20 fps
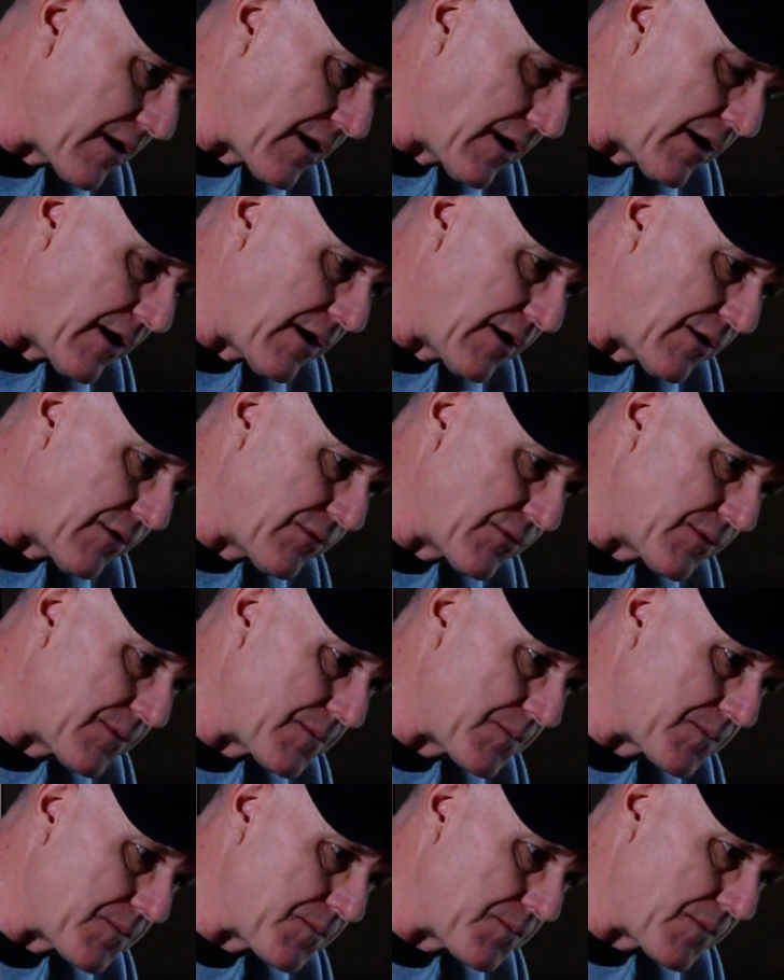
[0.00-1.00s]
of,
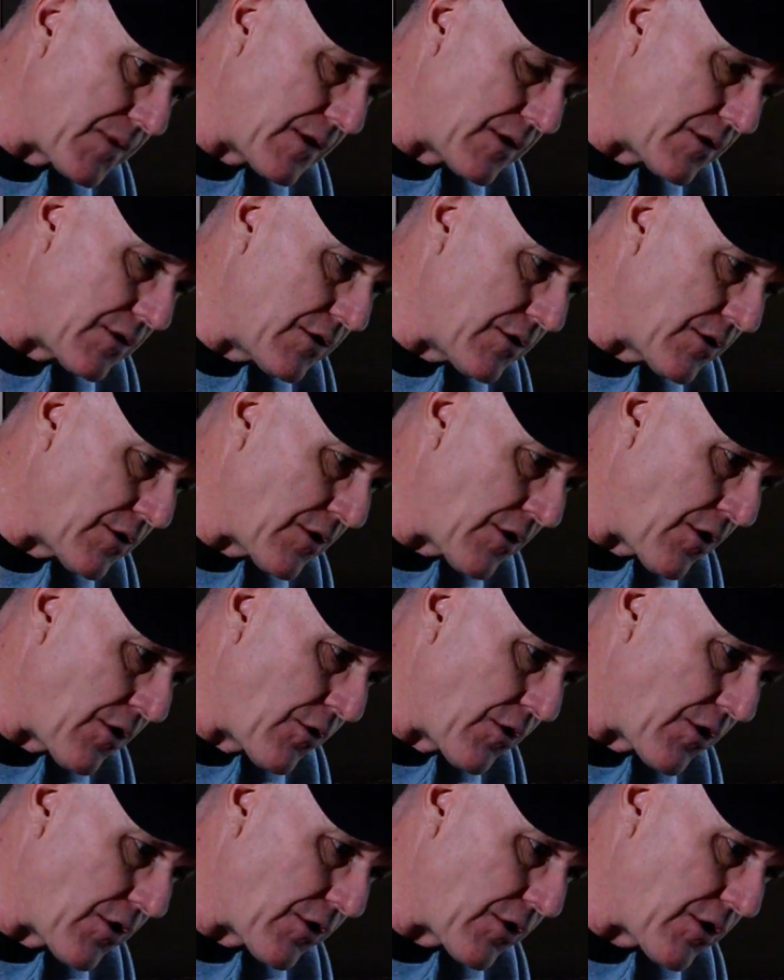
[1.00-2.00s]
you
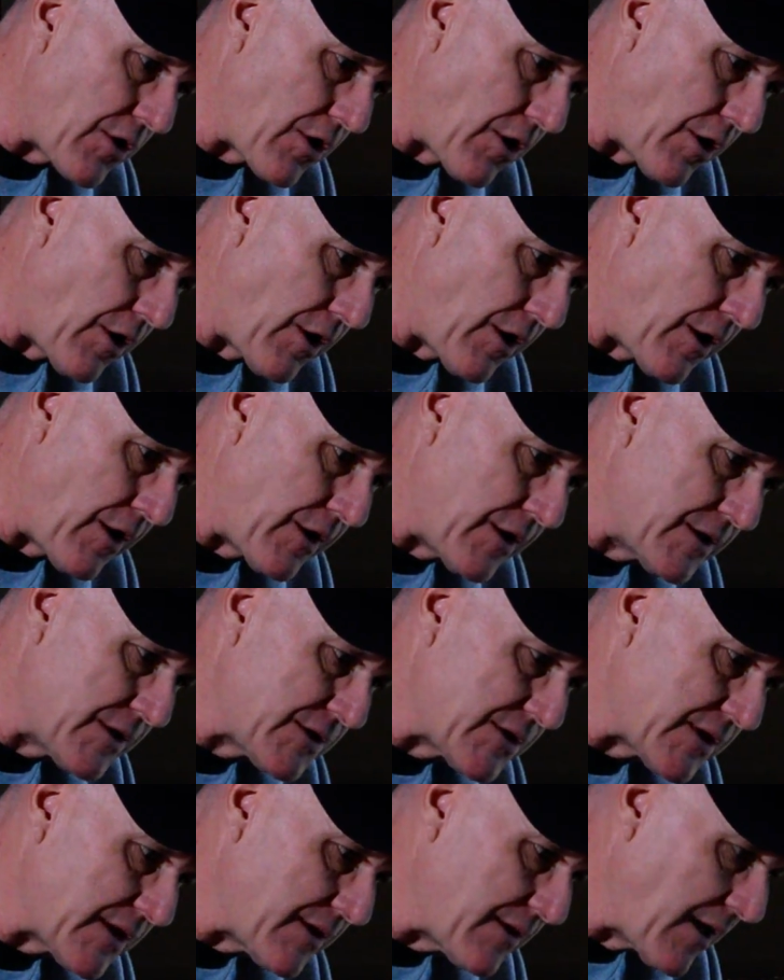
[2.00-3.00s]
know, her
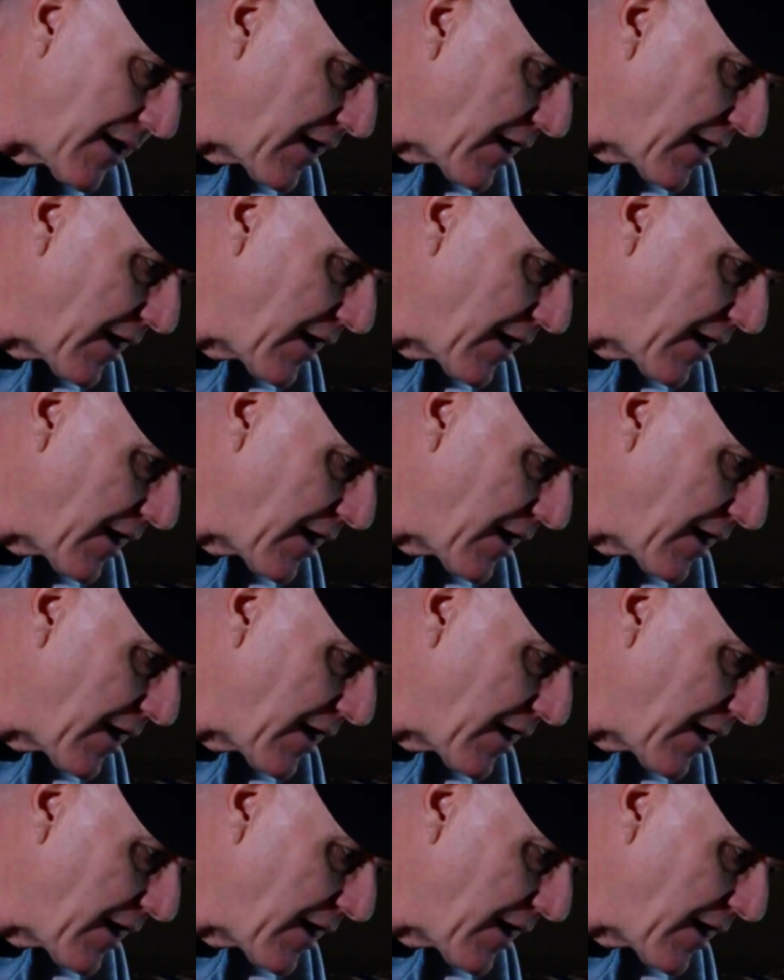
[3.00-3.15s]
cause and